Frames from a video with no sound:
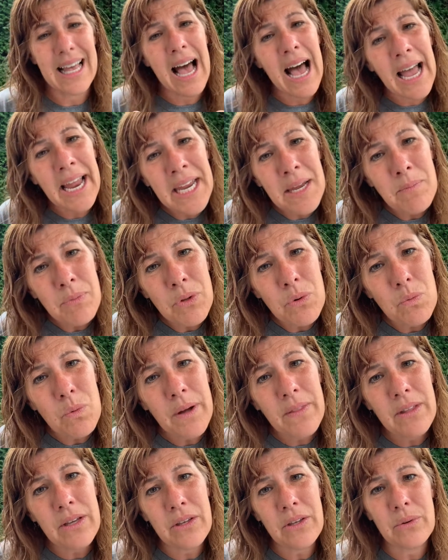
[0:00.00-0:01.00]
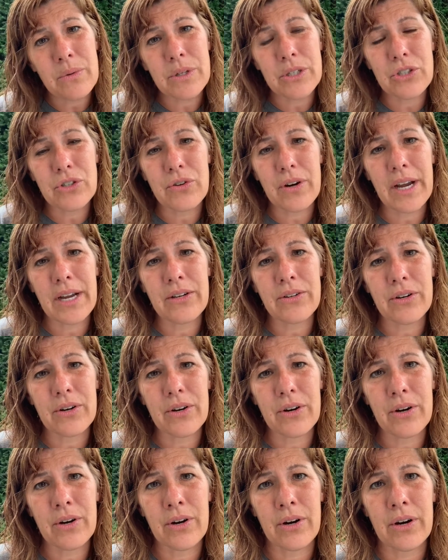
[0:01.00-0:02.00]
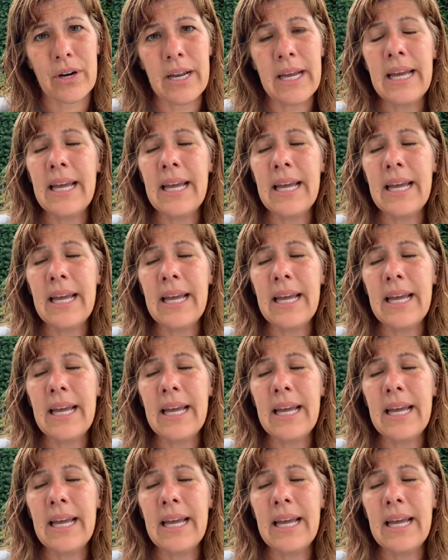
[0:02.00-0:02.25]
I am the one that you are trying to hurt.